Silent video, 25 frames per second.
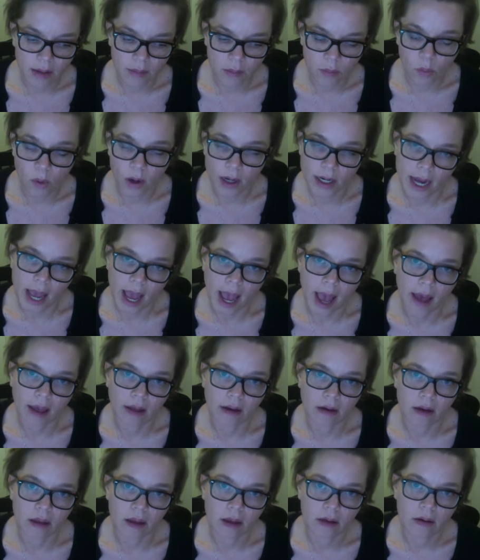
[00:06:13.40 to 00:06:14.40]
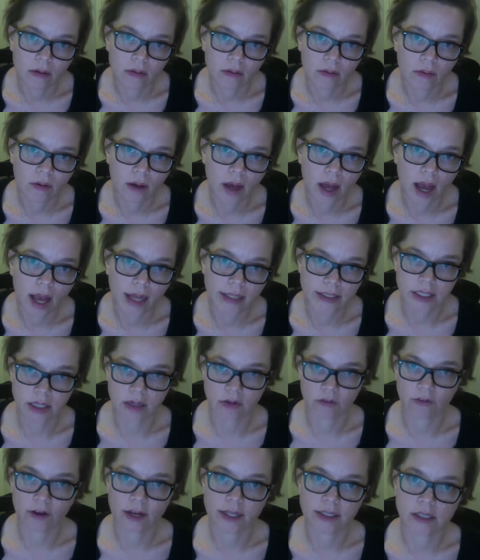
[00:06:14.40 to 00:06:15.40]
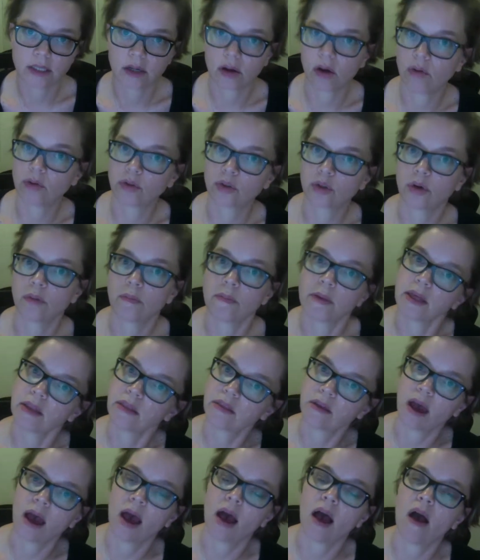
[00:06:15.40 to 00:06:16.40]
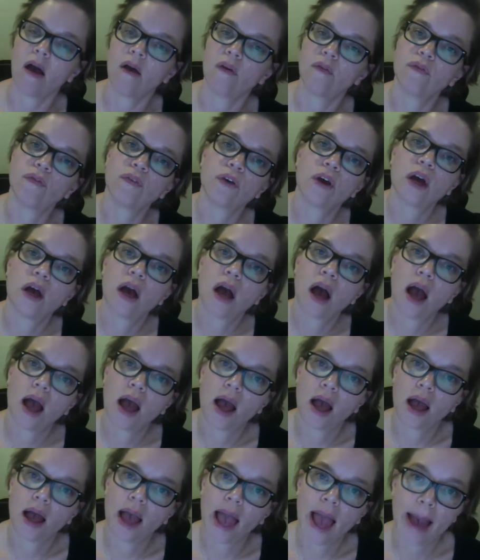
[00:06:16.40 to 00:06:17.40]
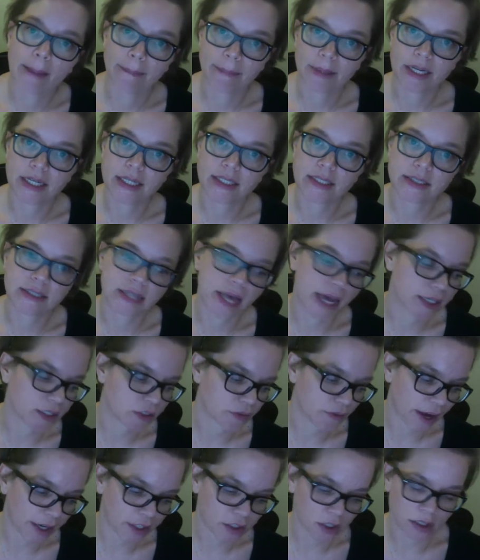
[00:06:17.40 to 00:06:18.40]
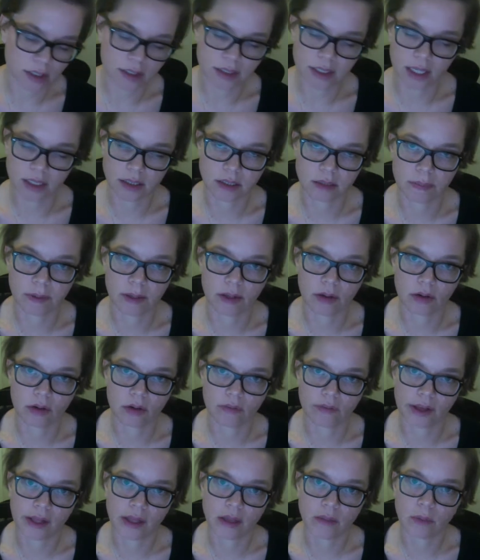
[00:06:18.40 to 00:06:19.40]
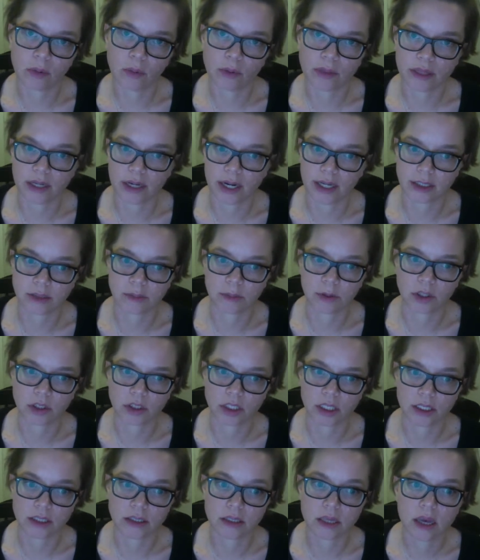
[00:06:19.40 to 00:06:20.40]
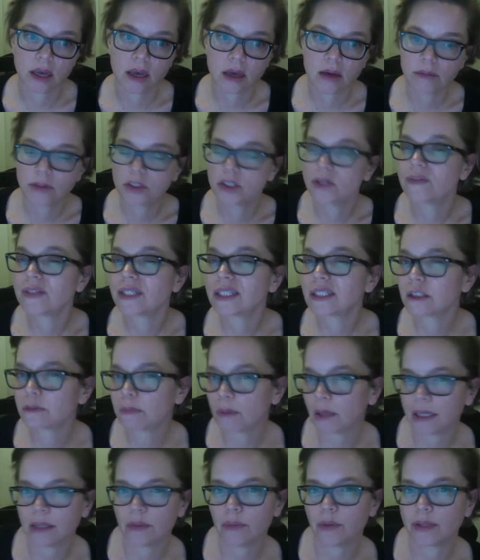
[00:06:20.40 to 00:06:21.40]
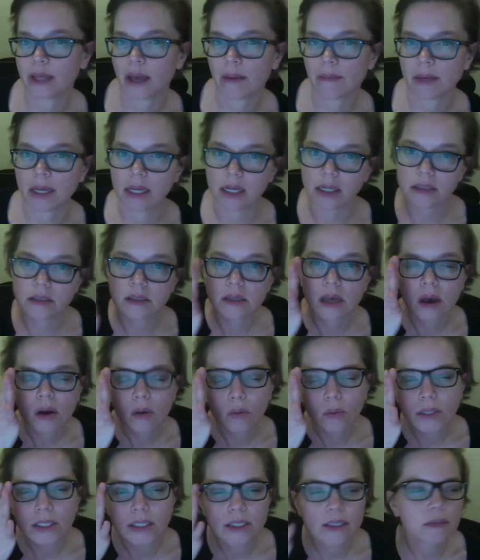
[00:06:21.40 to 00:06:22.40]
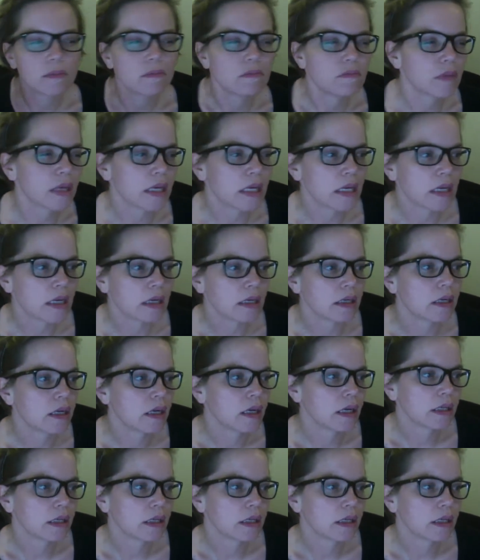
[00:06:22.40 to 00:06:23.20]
one ad identifies the cultural myth of happiness, satisfaction, and sex appeal are available with the next purchase. But you have to explain what that means. What does it mean